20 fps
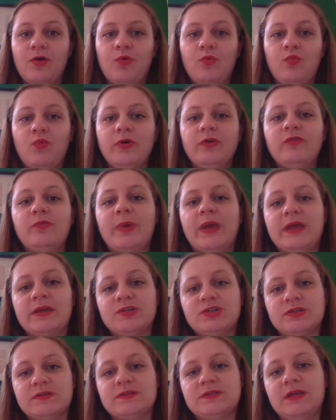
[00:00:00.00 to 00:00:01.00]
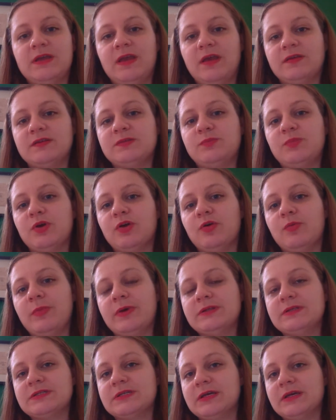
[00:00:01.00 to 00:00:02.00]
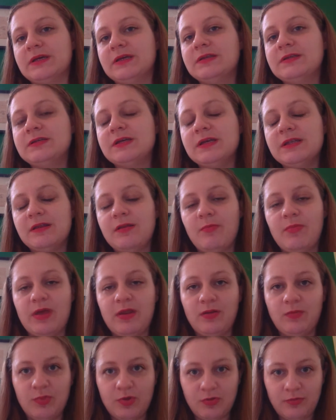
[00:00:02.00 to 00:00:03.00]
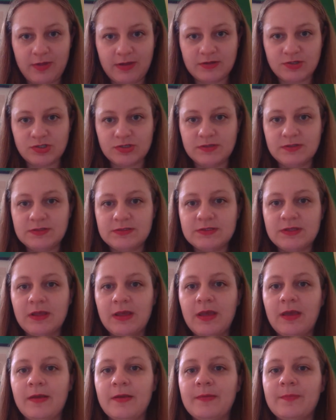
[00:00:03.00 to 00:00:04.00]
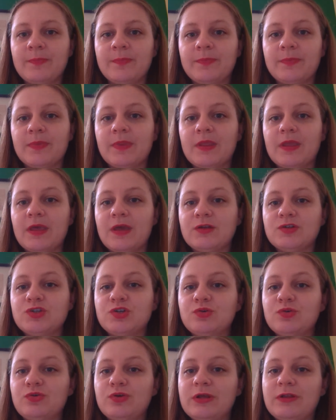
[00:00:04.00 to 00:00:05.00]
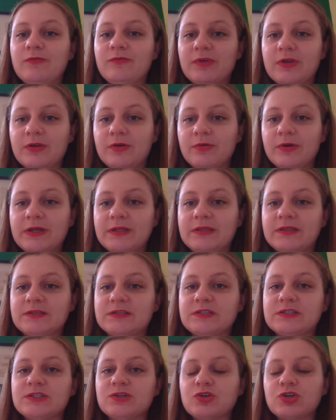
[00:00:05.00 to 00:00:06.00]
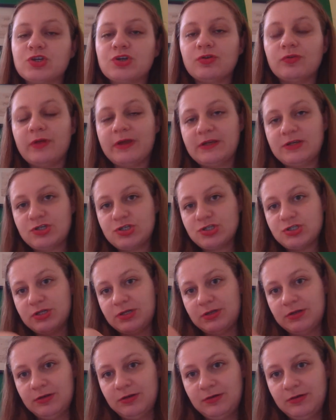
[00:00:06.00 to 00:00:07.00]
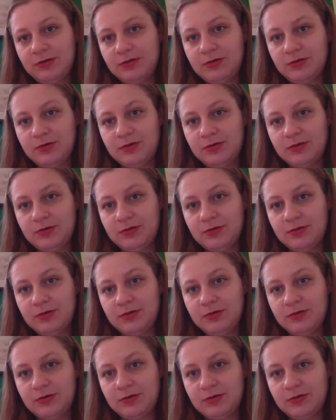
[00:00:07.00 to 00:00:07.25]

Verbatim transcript: With patients he experimented, he did manipulations to invigorate the circulation